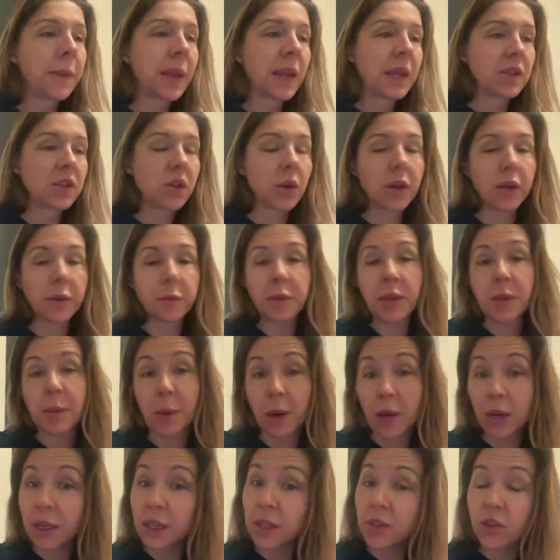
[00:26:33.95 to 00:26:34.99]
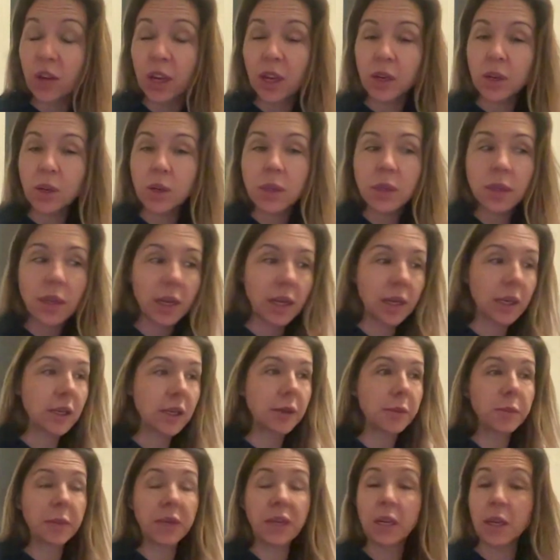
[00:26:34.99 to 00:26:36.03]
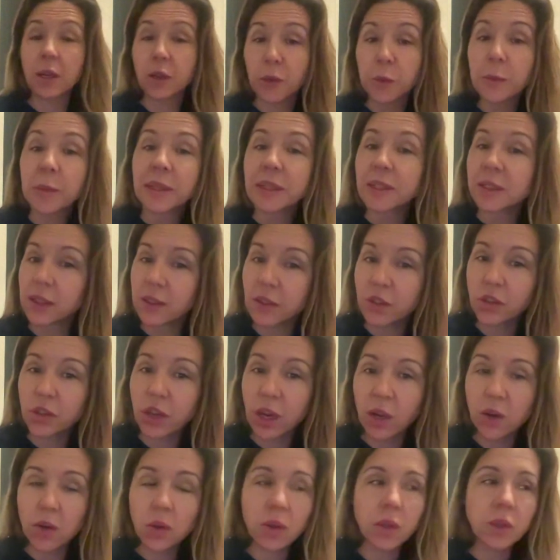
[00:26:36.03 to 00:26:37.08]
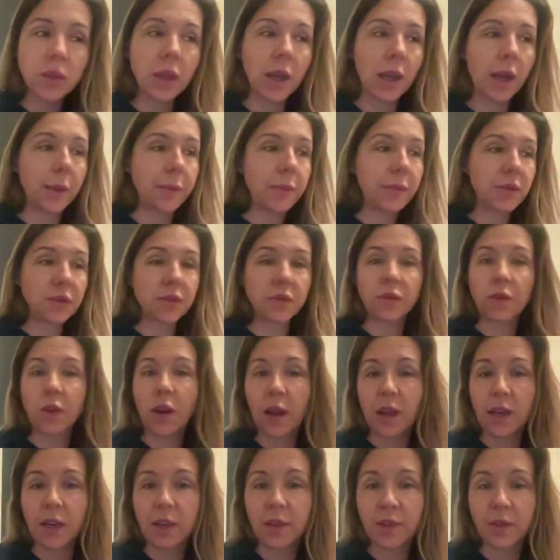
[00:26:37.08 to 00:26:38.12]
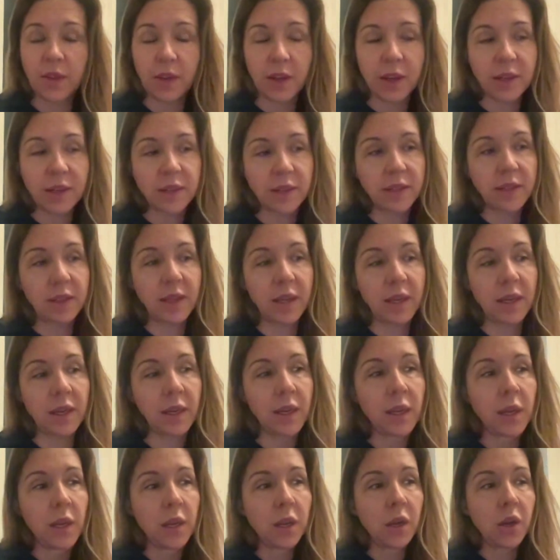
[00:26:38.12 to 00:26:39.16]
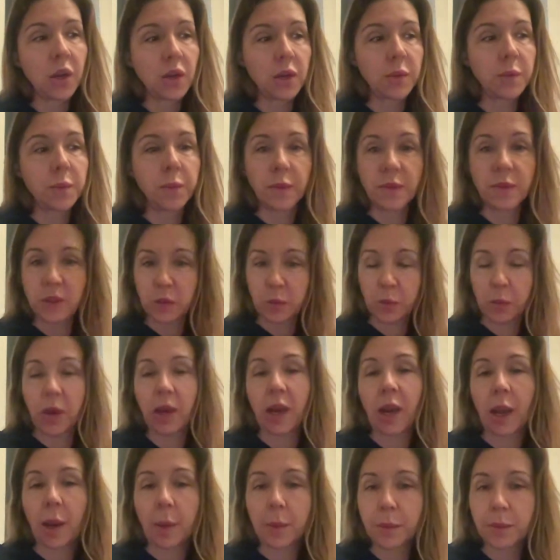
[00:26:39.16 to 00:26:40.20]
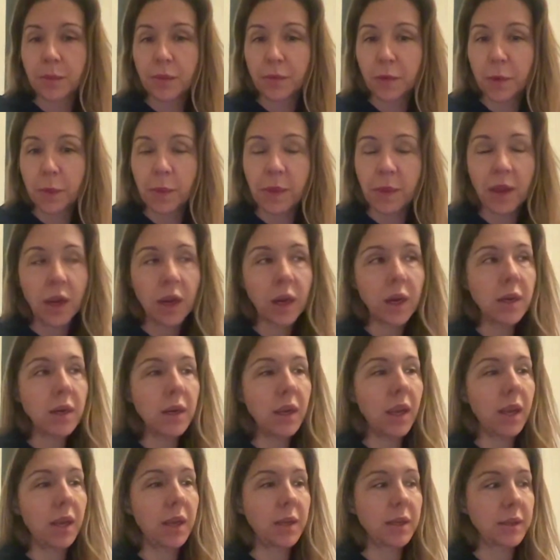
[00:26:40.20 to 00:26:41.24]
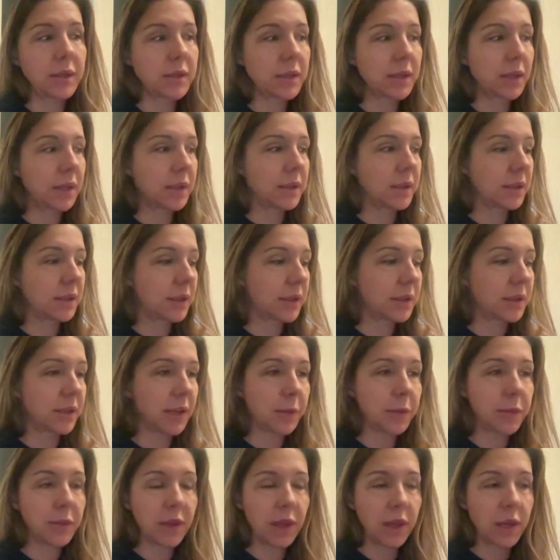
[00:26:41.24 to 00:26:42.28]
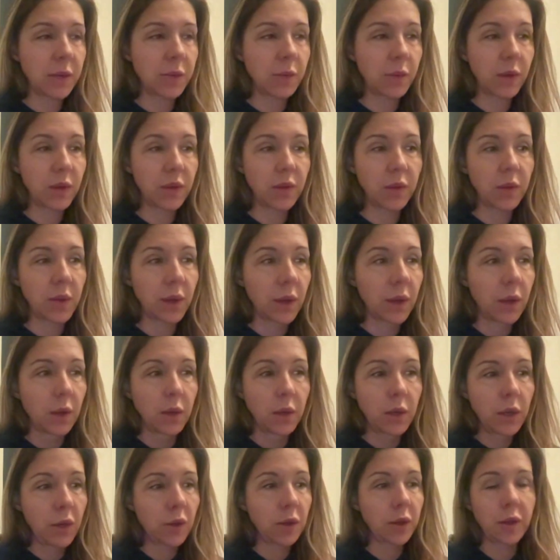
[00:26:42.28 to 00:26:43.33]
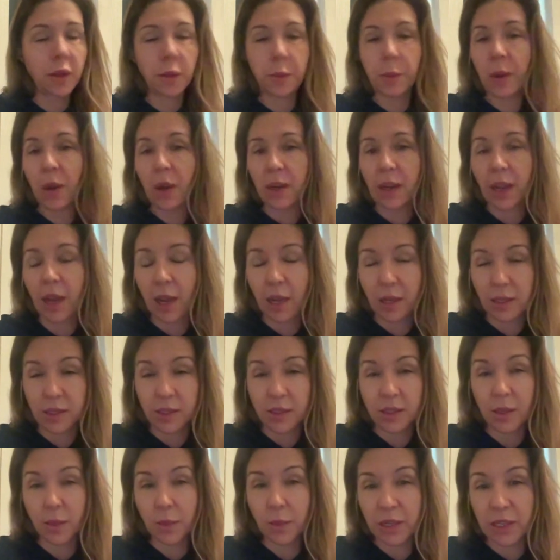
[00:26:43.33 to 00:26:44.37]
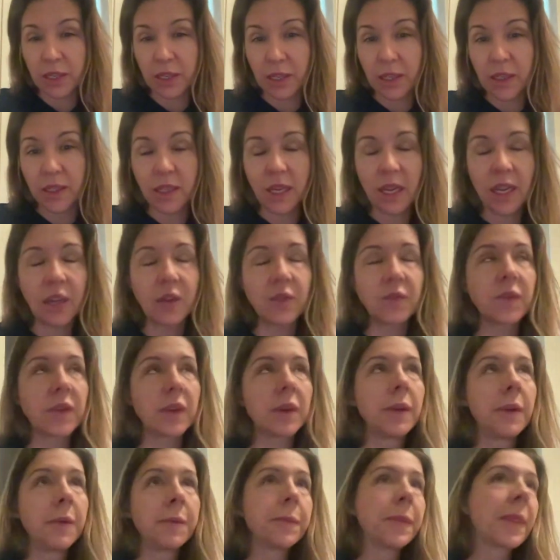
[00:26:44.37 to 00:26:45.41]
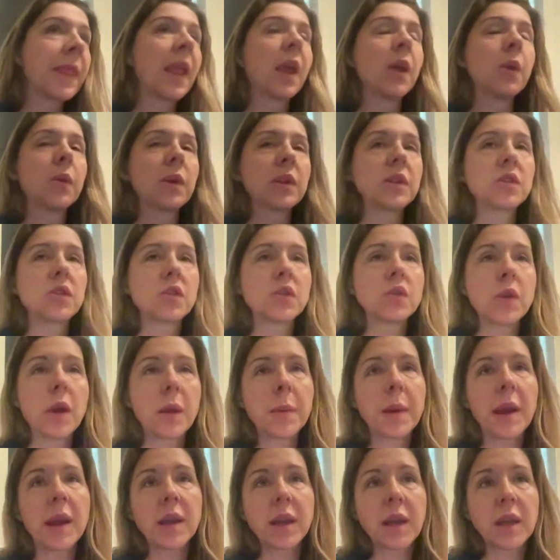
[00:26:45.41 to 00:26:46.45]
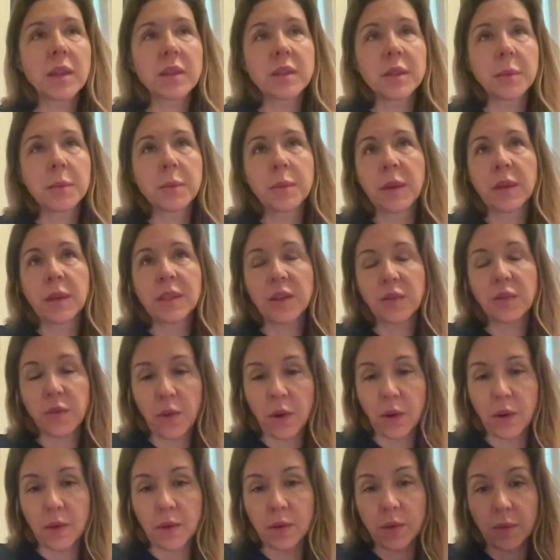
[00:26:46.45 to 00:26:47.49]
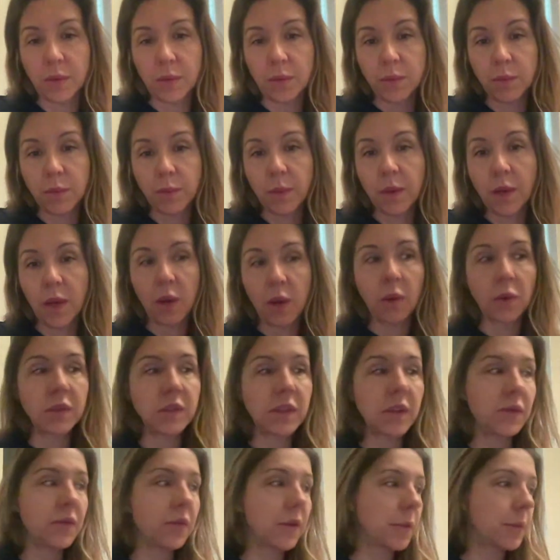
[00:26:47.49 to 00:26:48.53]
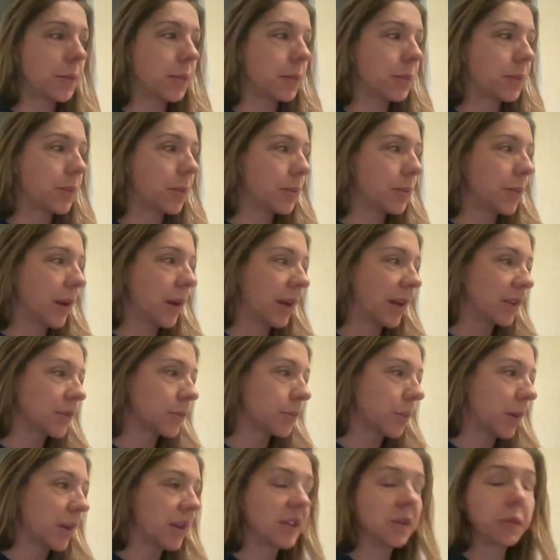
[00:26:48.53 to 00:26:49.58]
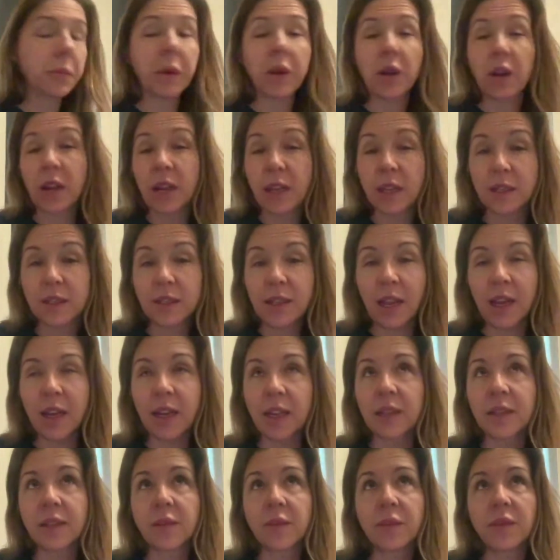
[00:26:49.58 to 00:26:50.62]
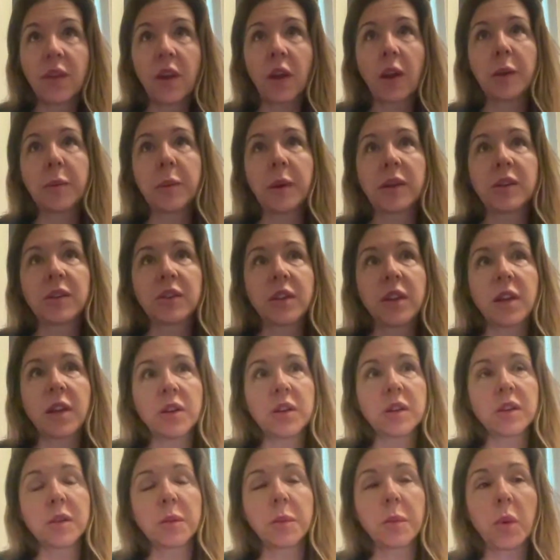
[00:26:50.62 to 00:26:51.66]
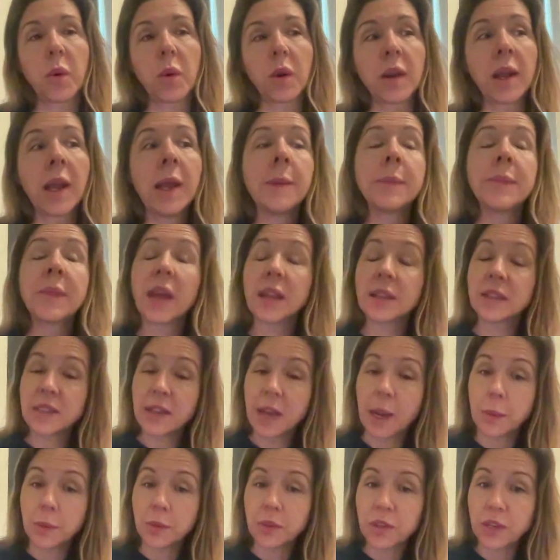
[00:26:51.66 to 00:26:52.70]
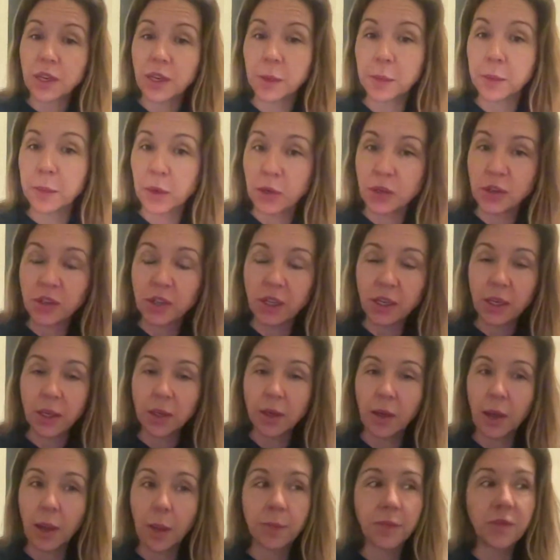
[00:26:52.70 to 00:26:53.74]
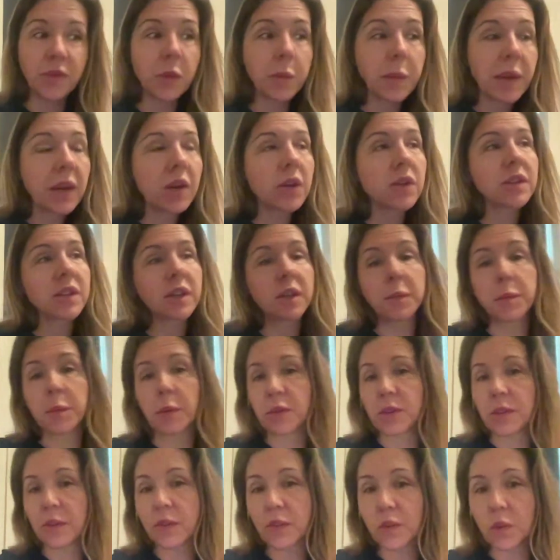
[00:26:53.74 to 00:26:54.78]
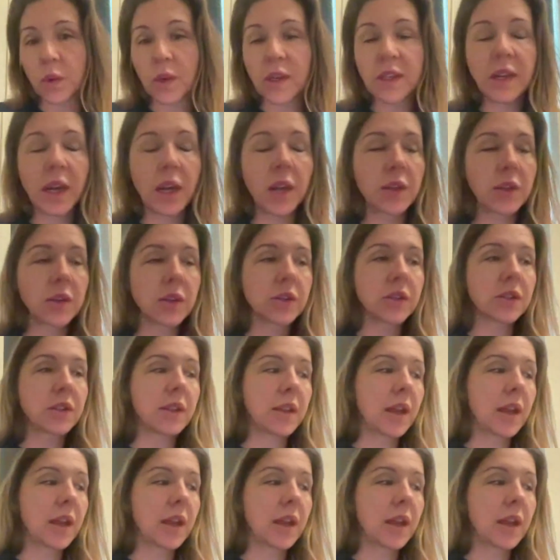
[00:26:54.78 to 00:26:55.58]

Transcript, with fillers: So it can be a marketing channel, and it could be a new business channel. There's a variety of things that could spring up from there. And it's the same thing with, you know, the podcasts that we did at TIFF, and with Tribeca, it's a different, you know, different, I guess, experience. And it's very much there to support establishing and burgeoning filmmakers and immersive storytellers.